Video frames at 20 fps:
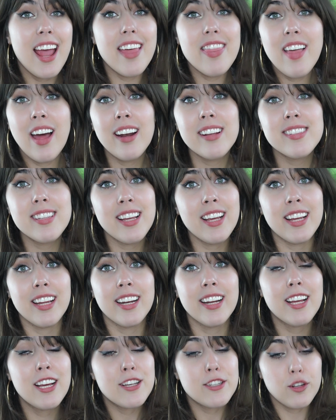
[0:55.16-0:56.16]
And that is
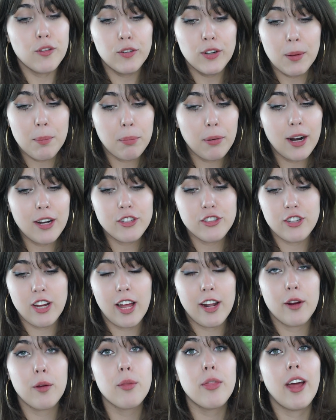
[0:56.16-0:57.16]
it. So for a pressed
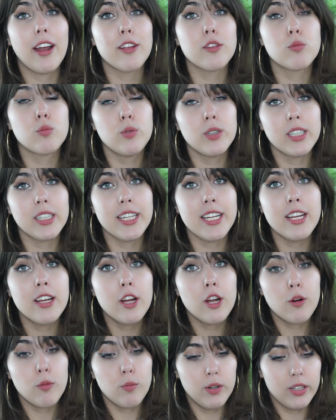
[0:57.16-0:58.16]
shadow, that is really,
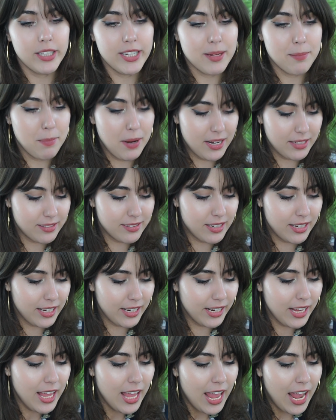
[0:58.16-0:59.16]
really
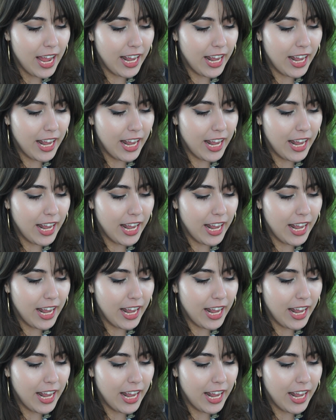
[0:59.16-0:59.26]
amazing.